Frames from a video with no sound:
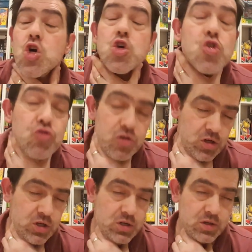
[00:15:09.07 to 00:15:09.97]

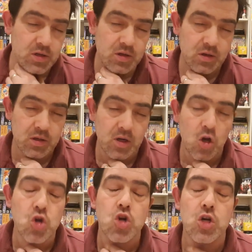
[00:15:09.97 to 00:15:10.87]
hundreds,
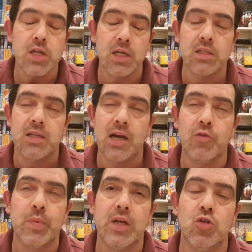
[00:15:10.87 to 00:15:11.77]
yes,
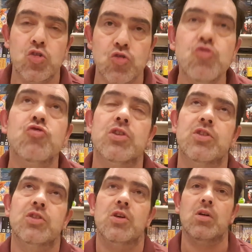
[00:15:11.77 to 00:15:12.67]
I repeat,
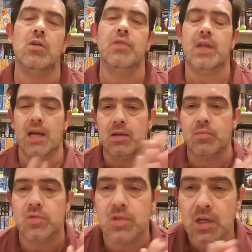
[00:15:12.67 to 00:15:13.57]
hundreds of
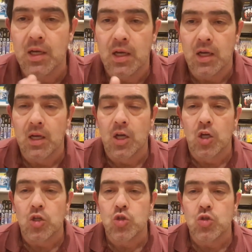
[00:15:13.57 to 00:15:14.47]
games
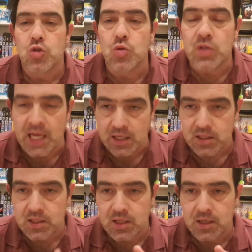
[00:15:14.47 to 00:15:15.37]
to
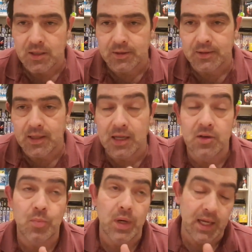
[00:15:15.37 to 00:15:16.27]
test
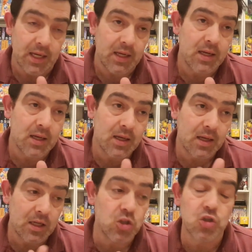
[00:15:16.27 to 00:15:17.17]
and to play
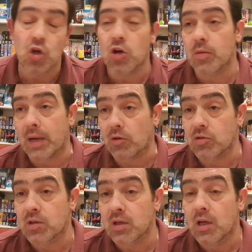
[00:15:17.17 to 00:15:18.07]
and to talk
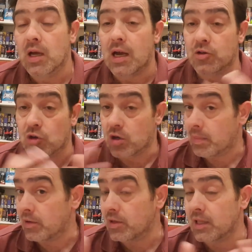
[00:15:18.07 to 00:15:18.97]
about.
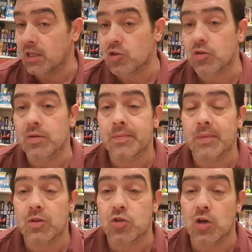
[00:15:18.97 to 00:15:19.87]
Talk about the collection,
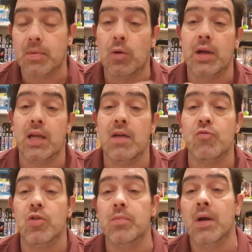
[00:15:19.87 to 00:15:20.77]
talk about where it
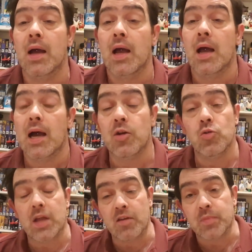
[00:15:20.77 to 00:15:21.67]
came from
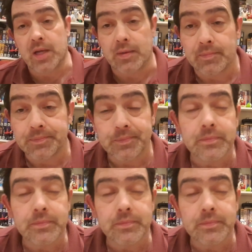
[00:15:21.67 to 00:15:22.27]
and who gave me it.